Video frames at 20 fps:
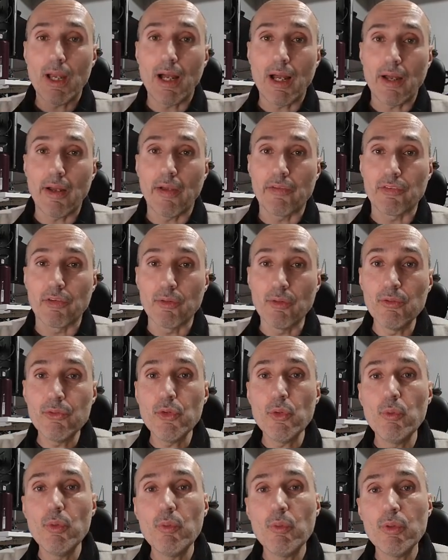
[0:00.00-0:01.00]
as I told
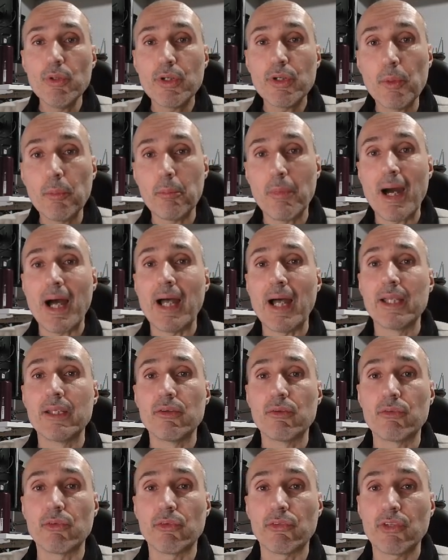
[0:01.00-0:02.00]
you, we will combine
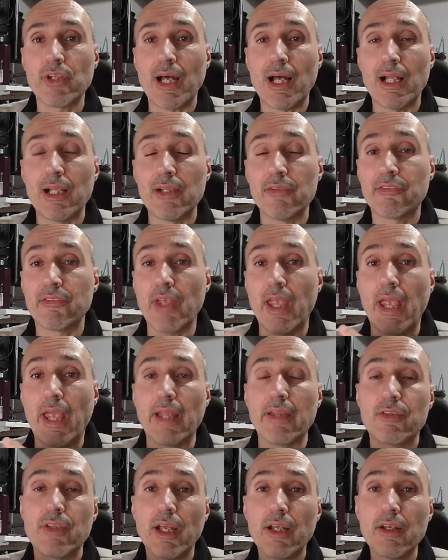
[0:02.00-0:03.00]
results
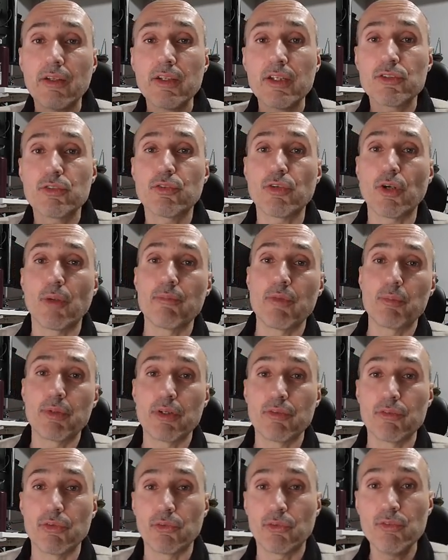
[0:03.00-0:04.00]
and techniques from the
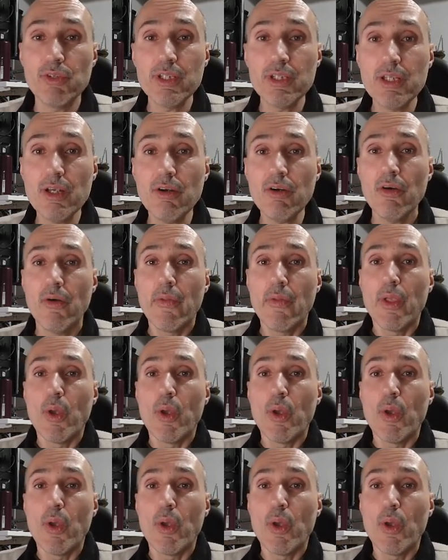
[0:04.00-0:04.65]
previous video.